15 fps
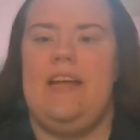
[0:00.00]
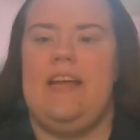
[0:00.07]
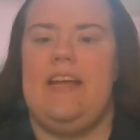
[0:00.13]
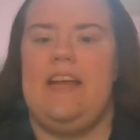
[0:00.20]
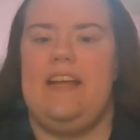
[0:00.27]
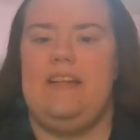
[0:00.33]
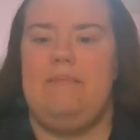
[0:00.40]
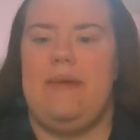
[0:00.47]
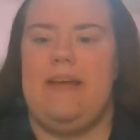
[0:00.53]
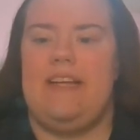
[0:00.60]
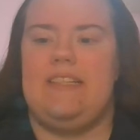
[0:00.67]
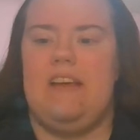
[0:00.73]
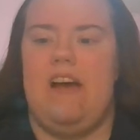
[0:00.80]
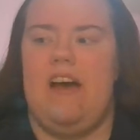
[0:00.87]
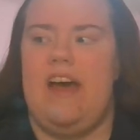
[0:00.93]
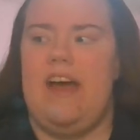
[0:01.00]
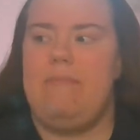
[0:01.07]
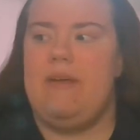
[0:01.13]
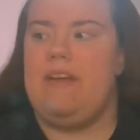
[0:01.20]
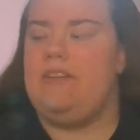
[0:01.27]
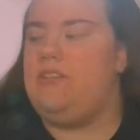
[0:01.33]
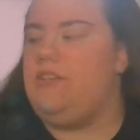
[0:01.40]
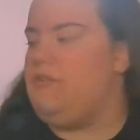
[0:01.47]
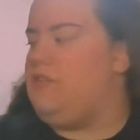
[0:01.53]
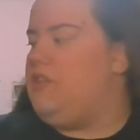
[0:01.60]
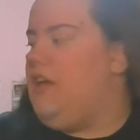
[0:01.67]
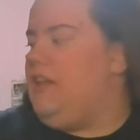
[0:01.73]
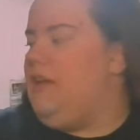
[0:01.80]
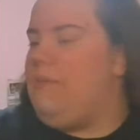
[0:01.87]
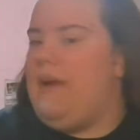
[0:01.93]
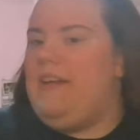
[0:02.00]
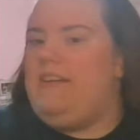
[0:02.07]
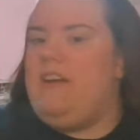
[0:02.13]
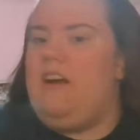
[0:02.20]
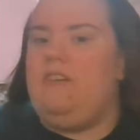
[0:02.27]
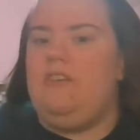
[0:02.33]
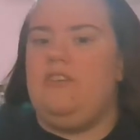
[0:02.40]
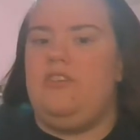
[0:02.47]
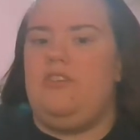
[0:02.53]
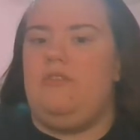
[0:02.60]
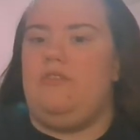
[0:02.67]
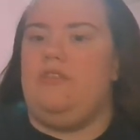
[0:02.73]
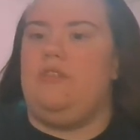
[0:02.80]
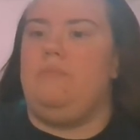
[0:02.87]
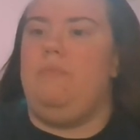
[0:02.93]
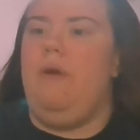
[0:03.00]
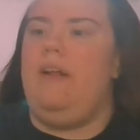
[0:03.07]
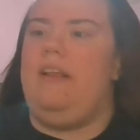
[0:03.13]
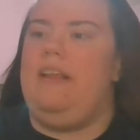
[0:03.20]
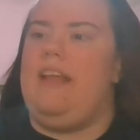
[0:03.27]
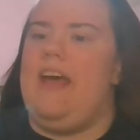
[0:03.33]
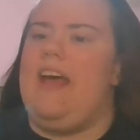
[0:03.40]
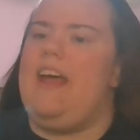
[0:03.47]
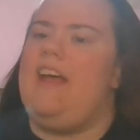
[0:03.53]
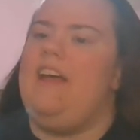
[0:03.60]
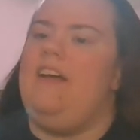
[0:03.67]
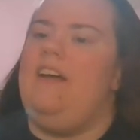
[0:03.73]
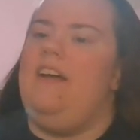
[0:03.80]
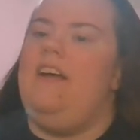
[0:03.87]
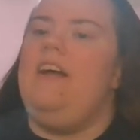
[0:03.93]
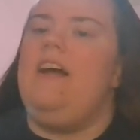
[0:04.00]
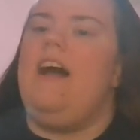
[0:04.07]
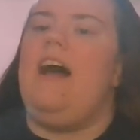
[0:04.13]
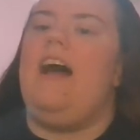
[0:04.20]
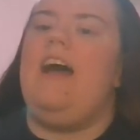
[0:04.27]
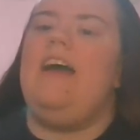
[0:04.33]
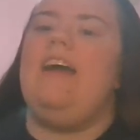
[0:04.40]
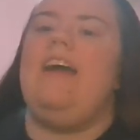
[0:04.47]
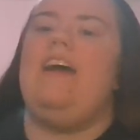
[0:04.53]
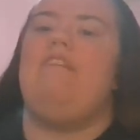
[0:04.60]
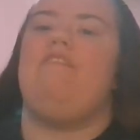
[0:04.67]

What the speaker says: In the meantime, to celebrate Dr. Seuss's birthday, I have